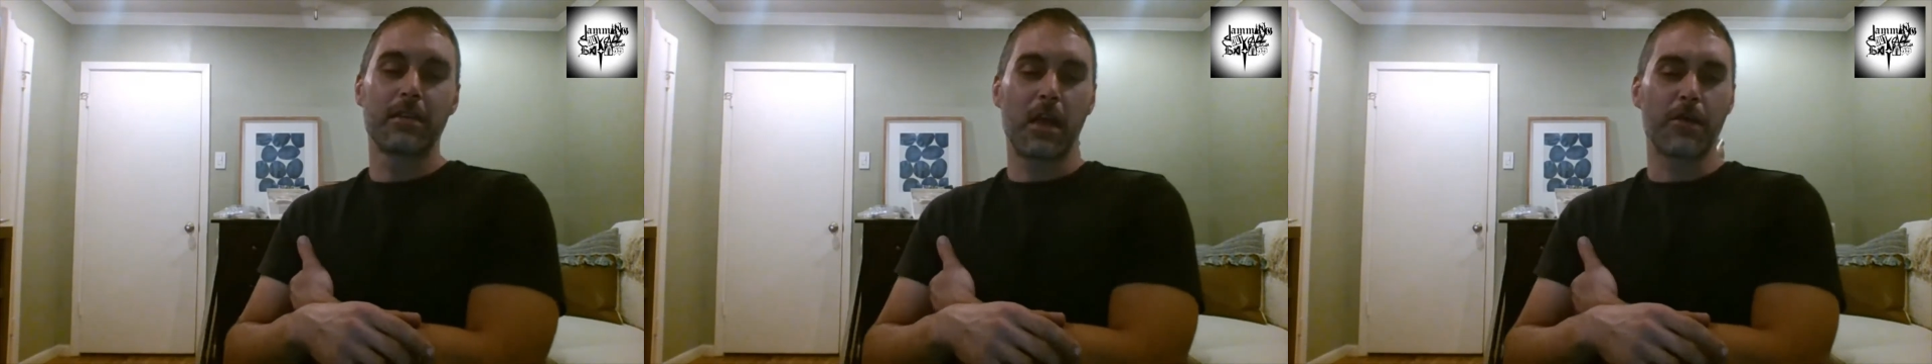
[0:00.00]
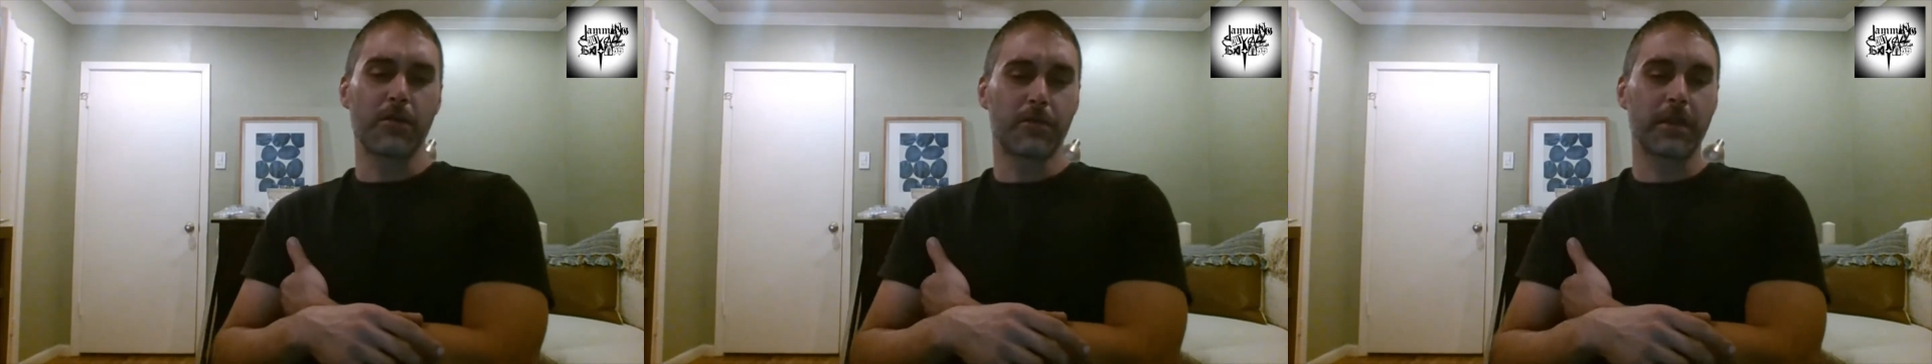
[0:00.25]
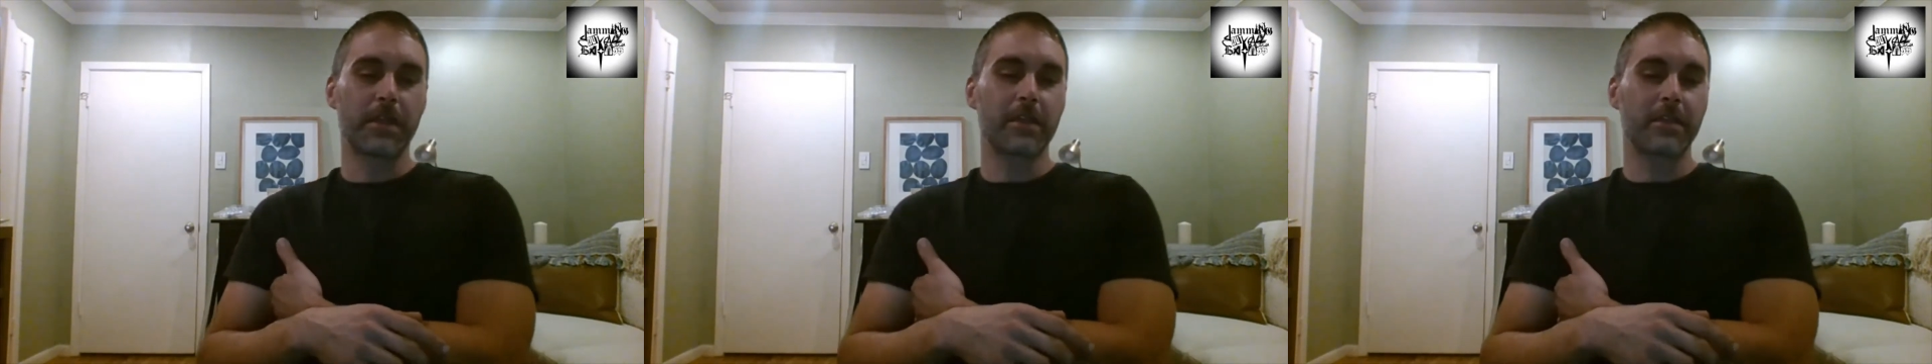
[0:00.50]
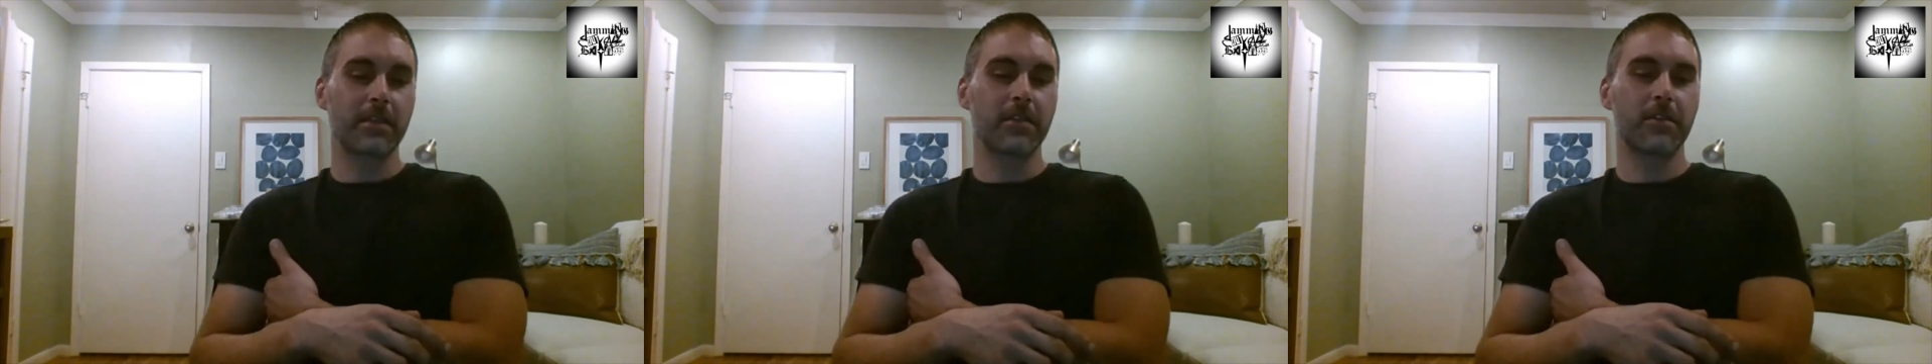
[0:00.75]
I was really
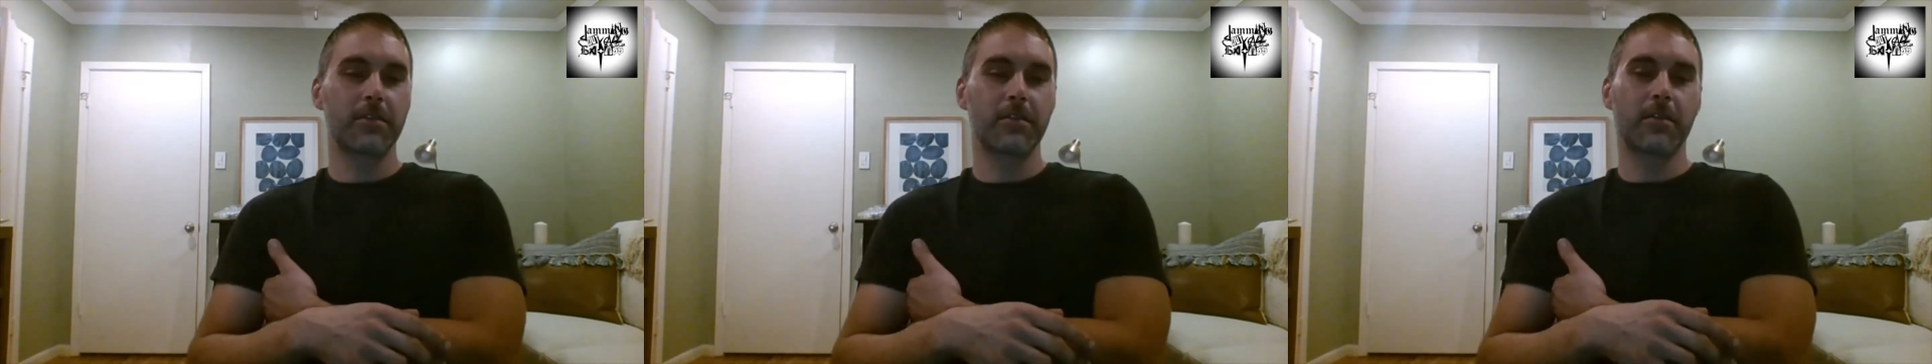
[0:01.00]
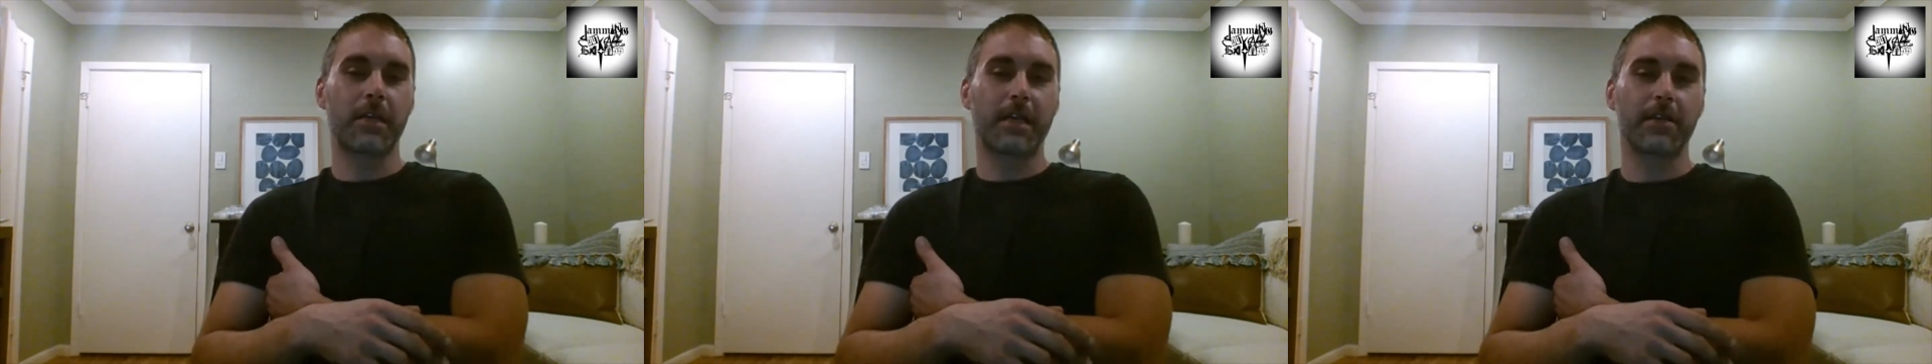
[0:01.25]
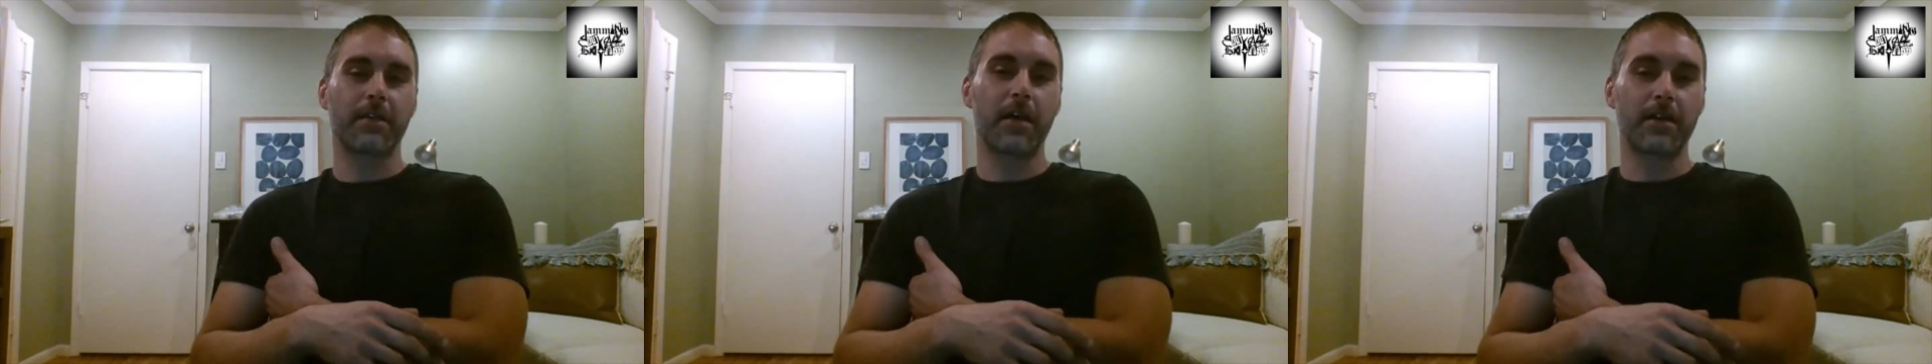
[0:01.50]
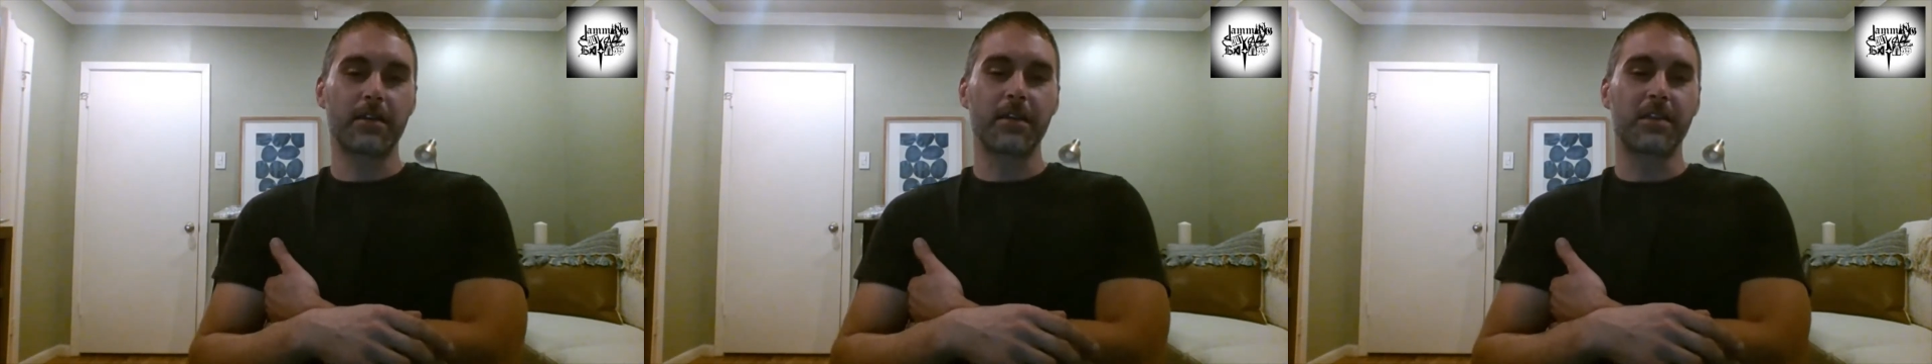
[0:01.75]
listening to like a lot
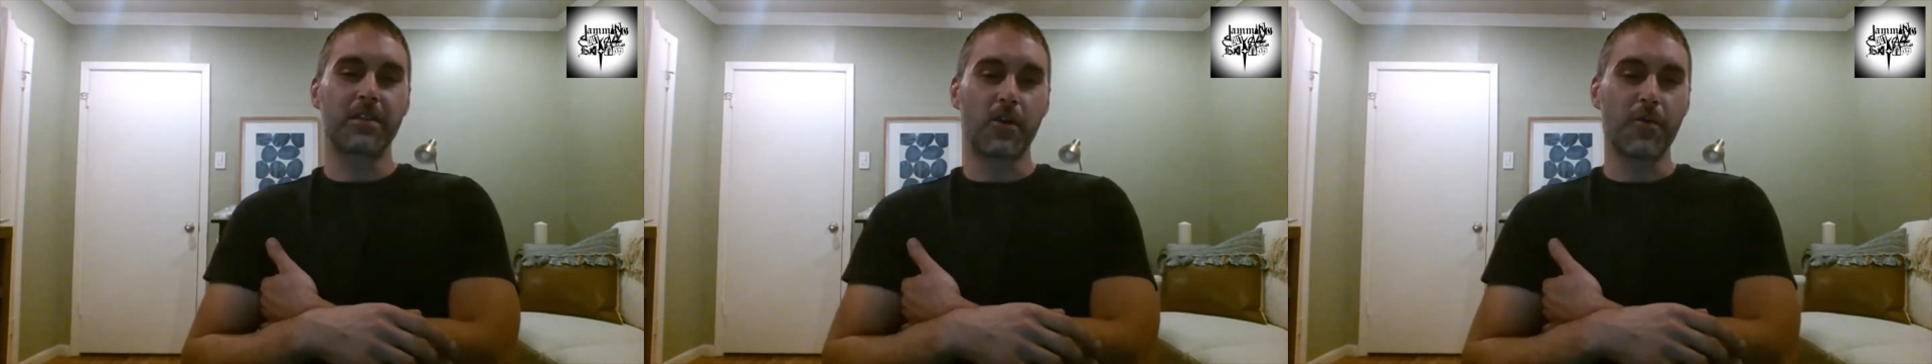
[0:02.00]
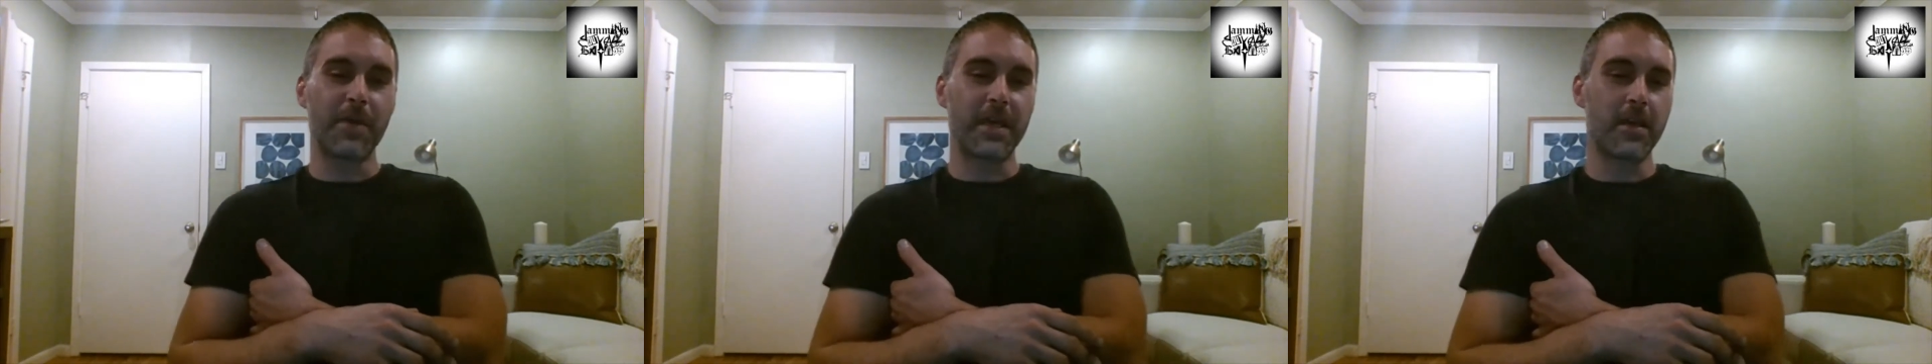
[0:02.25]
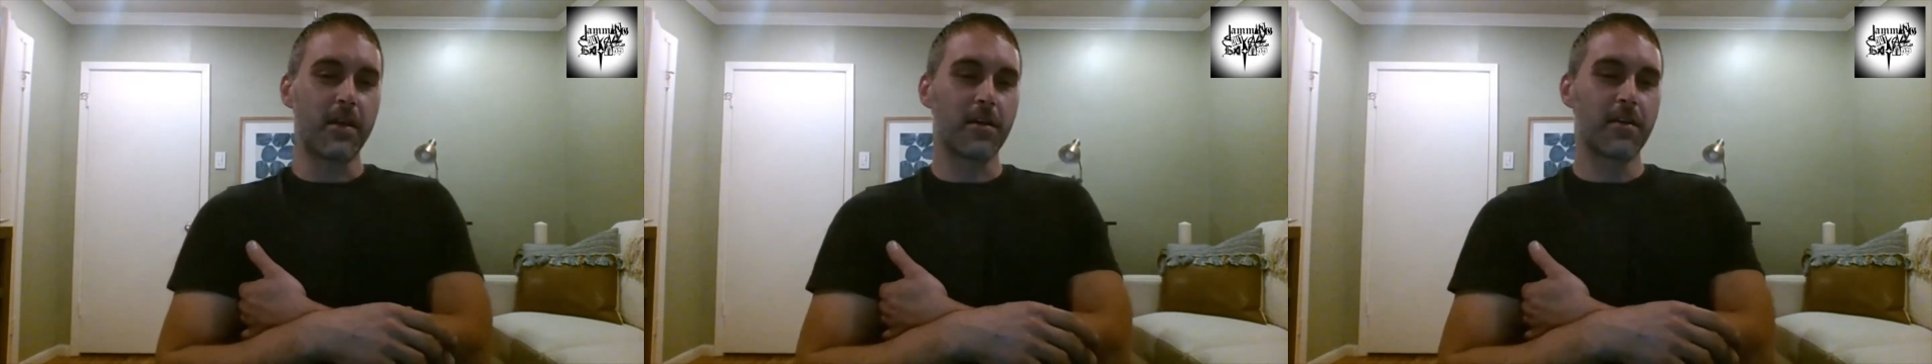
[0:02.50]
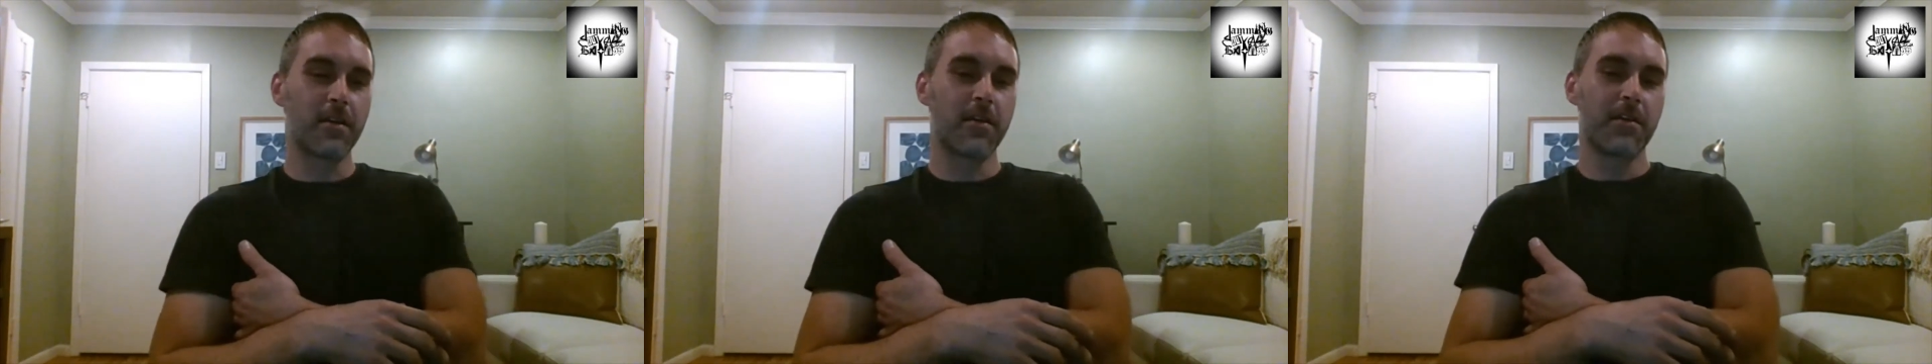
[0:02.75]
of Dystopia